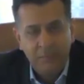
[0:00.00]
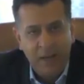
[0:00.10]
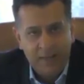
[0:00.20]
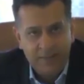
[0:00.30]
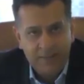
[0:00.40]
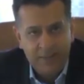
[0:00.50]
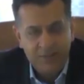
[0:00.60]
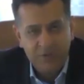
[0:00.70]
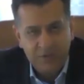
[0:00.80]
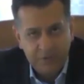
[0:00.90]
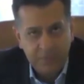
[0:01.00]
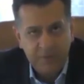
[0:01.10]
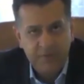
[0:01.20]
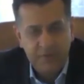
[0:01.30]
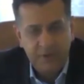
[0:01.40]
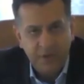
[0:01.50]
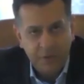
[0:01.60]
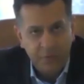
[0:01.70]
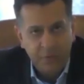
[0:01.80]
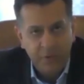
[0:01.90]
manner that is traceable,
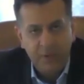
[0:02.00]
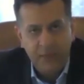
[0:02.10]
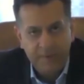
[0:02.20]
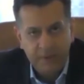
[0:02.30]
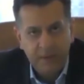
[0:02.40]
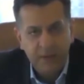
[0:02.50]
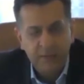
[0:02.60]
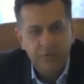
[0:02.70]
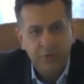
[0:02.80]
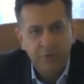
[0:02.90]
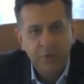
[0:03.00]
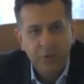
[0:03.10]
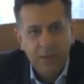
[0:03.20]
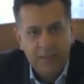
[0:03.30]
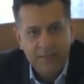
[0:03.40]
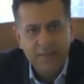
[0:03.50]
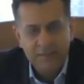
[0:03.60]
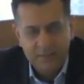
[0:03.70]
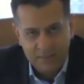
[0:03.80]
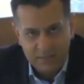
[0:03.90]
secure, ethical. So I think
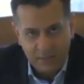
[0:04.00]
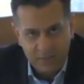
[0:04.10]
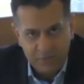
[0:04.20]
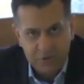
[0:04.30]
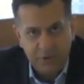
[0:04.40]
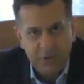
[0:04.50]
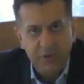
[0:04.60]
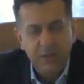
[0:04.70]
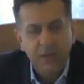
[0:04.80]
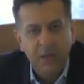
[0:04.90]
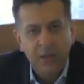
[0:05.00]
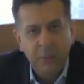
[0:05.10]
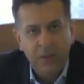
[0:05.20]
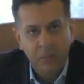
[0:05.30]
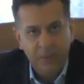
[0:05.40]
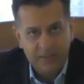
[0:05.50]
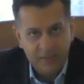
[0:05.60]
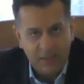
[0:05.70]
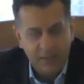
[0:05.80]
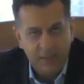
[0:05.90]
this is the start of a journey. Uh, while we're
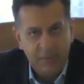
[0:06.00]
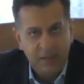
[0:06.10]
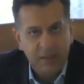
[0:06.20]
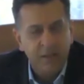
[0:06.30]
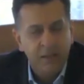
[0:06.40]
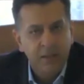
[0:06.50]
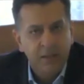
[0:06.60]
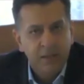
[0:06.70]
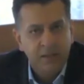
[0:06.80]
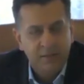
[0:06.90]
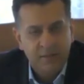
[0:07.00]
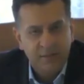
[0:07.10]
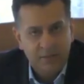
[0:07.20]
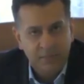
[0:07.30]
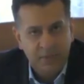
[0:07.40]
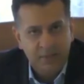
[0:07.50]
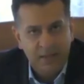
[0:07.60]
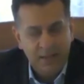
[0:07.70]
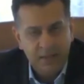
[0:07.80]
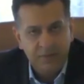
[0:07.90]
excited about it, this isn't something
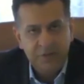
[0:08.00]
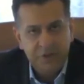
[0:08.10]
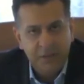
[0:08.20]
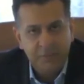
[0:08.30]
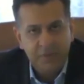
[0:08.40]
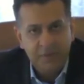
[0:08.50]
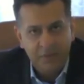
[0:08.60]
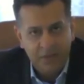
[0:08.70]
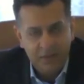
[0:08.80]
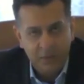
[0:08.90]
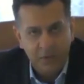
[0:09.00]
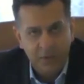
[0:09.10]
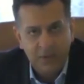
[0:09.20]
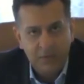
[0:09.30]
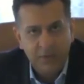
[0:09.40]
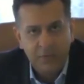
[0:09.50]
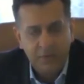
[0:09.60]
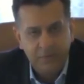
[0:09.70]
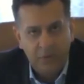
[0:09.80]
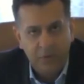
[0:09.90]
that will reshape and rewire the world in
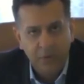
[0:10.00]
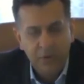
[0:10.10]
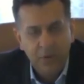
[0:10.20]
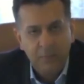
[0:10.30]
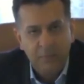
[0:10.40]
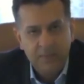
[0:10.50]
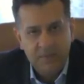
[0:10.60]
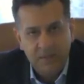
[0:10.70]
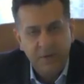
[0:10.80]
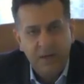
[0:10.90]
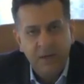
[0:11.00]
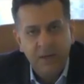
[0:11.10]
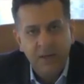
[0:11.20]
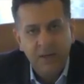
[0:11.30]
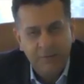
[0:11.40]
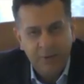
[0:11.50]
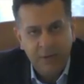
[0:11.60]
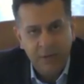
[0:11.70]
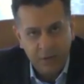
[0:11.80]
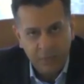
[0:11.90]
2024, but it's definitely every
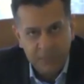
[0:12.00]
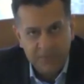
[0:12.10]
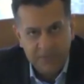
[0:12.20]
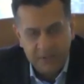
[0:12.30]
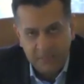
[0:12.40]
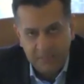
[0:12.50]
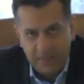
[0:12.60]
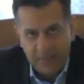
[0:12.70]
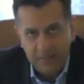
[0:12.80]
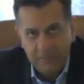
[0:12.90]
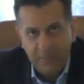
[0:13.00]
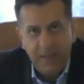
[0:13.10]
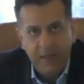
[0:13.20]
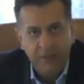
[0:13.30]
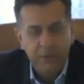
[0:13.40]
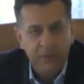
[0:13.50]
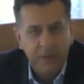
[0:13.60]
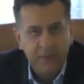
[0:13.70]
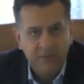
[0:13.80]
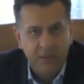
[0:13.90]
year you will see the impact play out
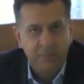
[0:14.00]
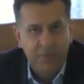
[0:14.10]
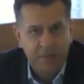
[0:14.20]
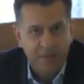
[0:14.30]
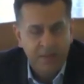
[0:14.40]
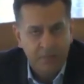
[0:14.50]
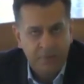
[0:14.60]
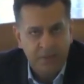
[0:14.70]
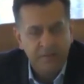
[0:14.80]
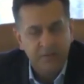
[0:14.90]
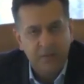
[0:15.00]
in some part of the enterprise